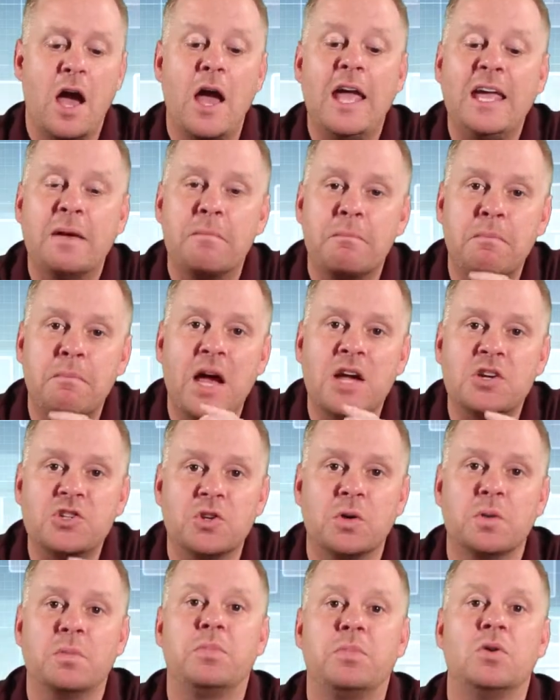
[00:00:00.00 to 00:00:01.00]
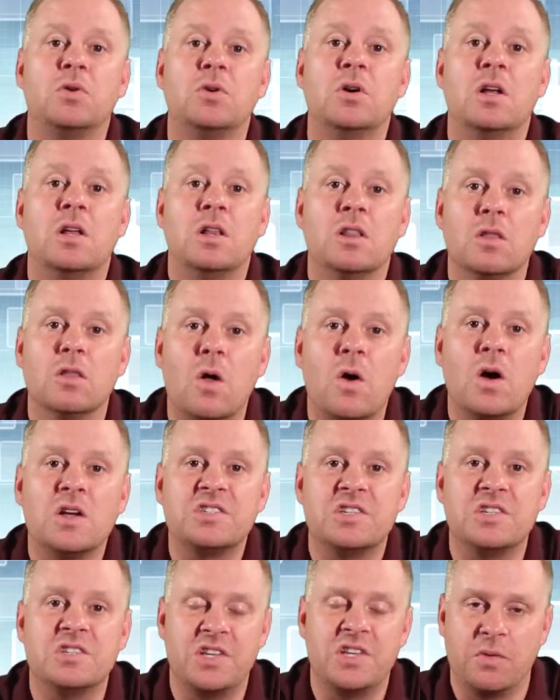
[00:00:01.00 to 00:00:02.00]
immeasurable
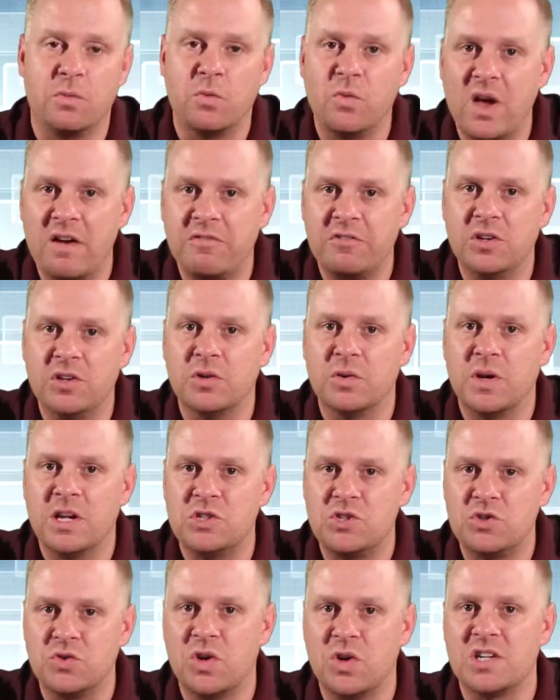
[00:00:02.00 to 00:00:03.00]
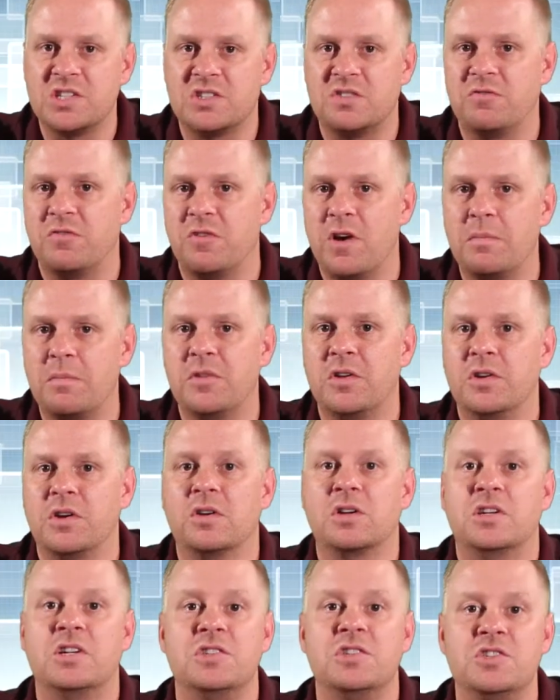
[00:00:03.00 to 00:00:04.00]
losses in revenue and trust from their
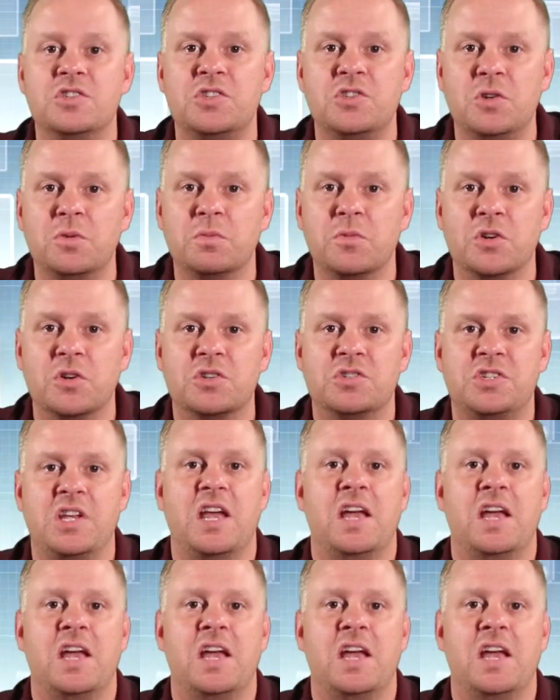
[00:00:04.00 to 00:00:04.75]
consumers